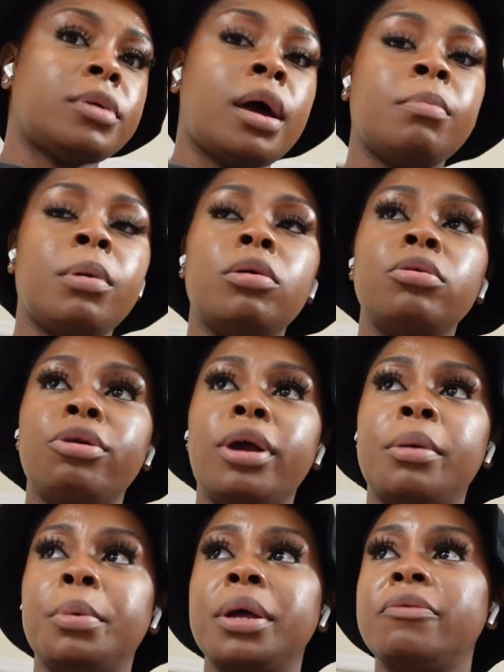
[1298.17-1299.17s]
I'm hungry.
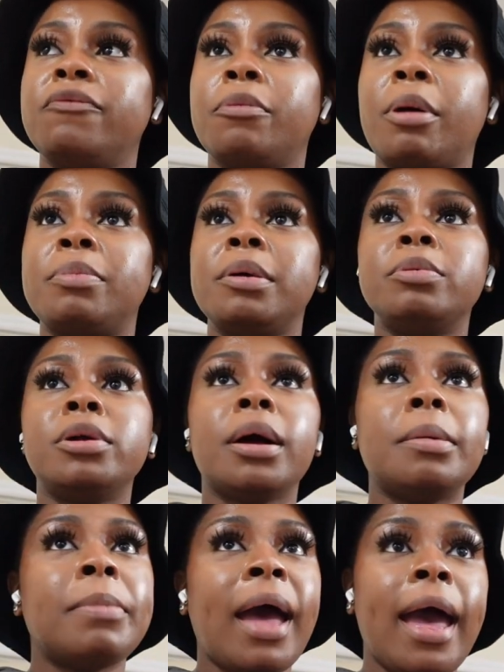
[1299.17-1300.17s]
I'm waiting for my people to
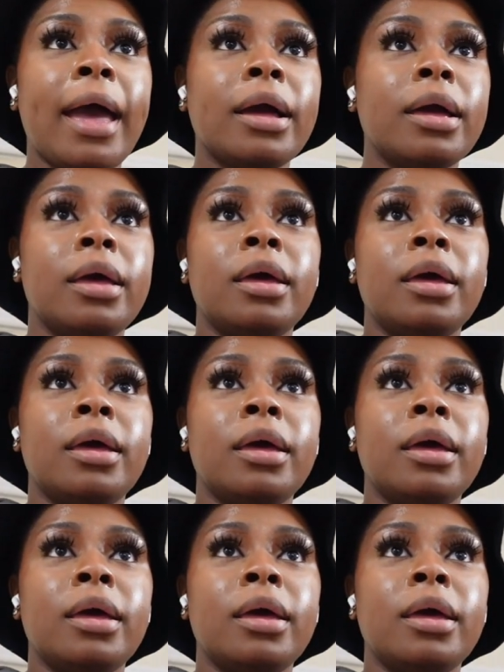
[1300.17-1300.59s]
come back.